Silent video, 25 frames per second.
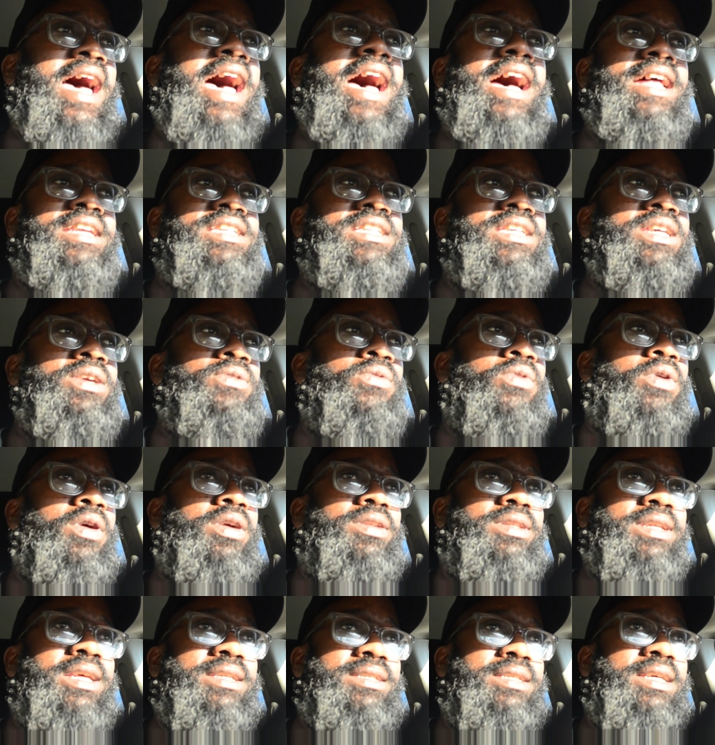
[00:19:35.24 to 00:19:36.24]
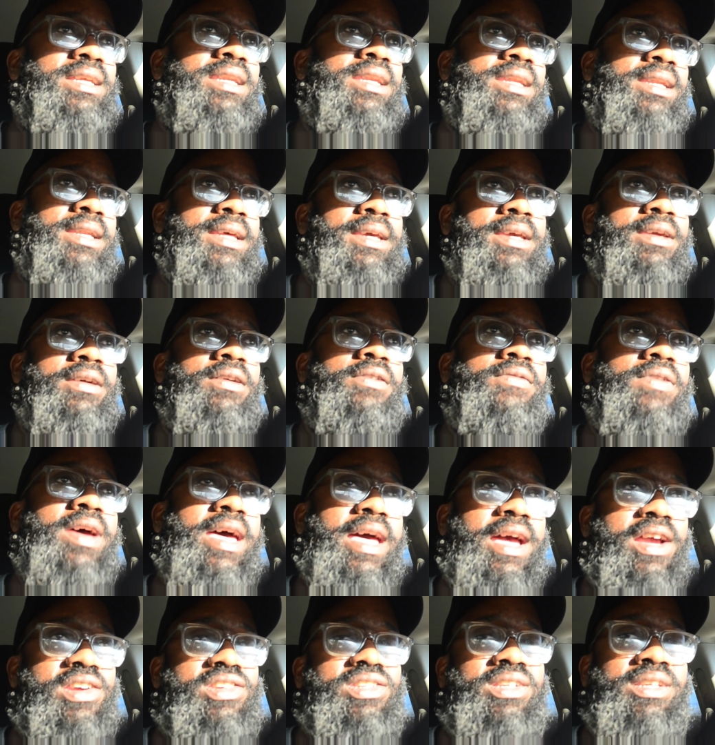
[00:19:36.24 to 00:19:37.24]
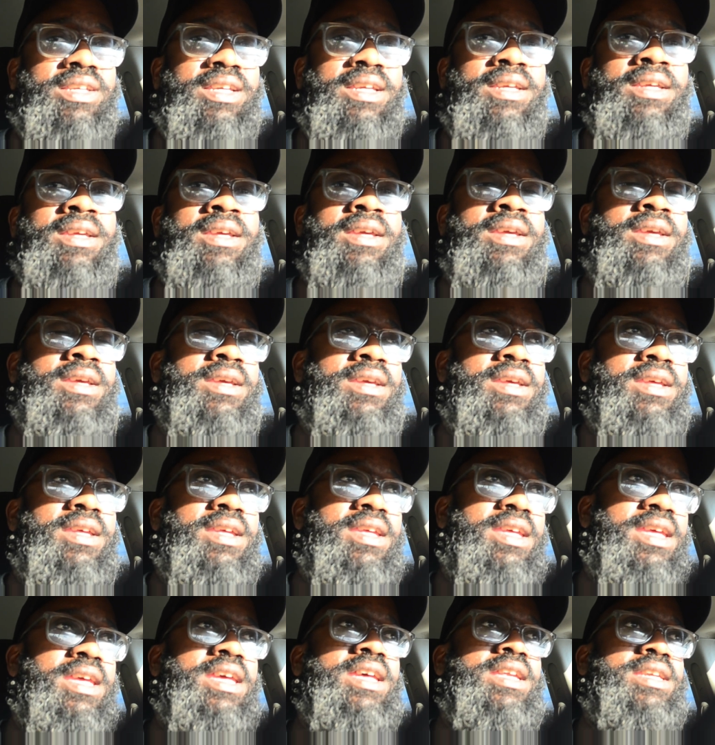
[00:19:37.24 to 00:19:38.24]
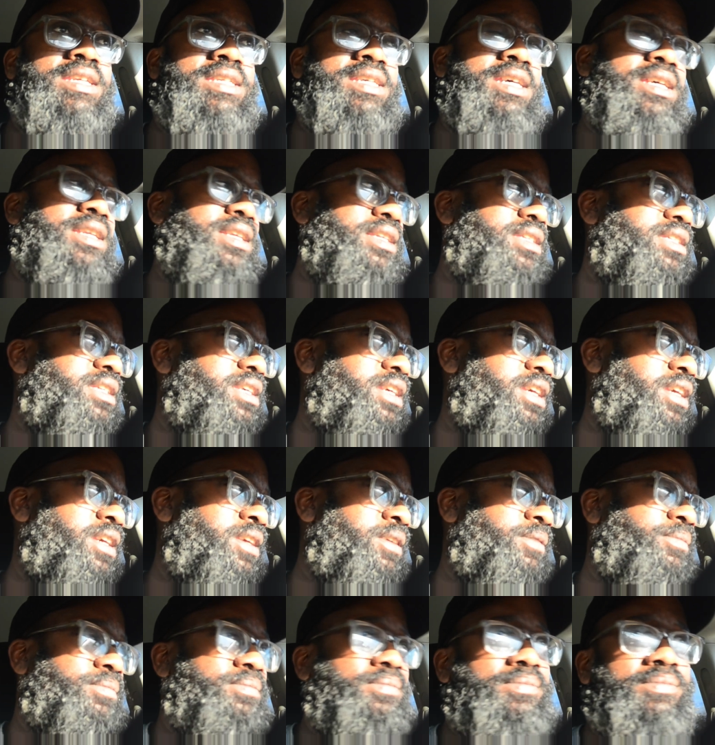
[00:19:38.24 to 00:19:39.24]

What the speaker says: IT work that didn't live actually in Tennessee,